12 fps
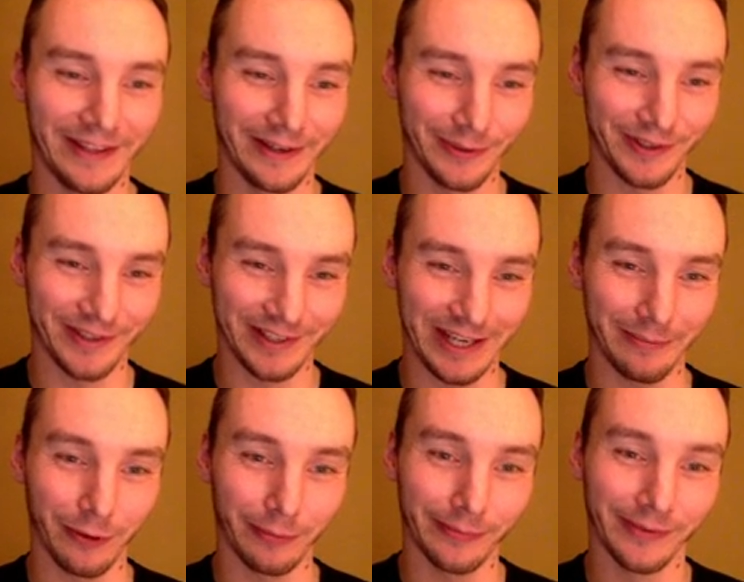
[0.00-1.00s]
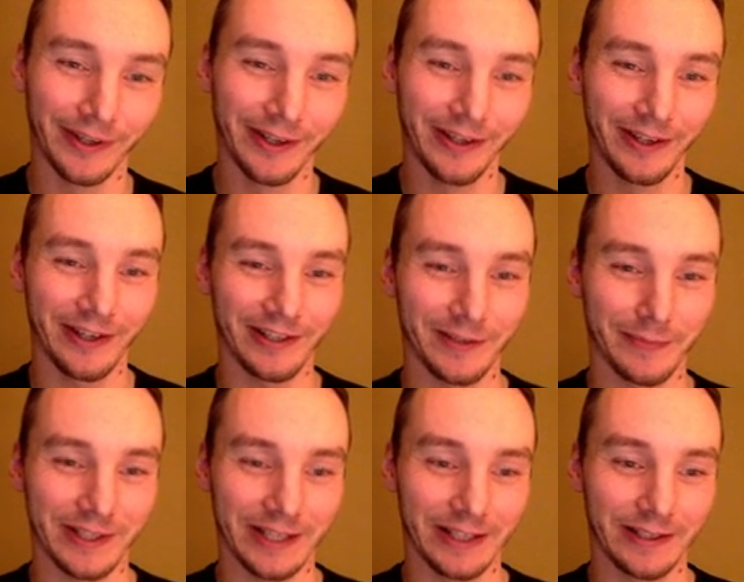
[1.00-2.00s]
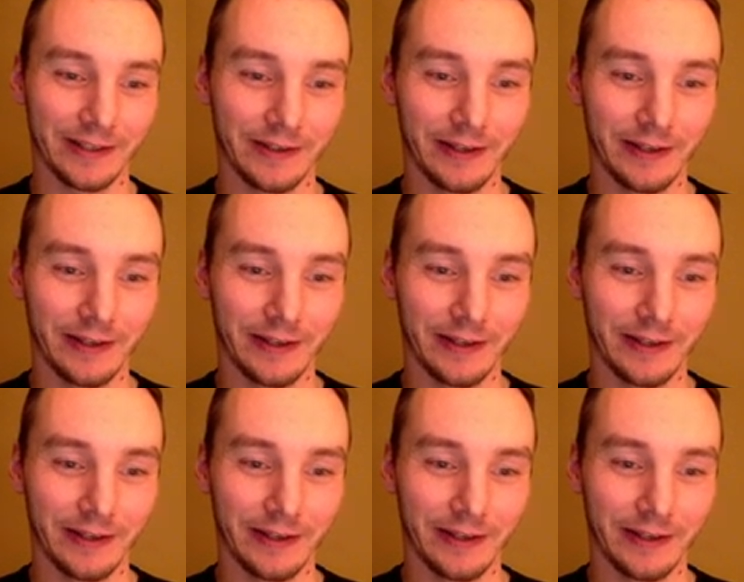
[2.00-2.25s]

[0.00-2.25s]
that wasn't a game problem. I just misclicked.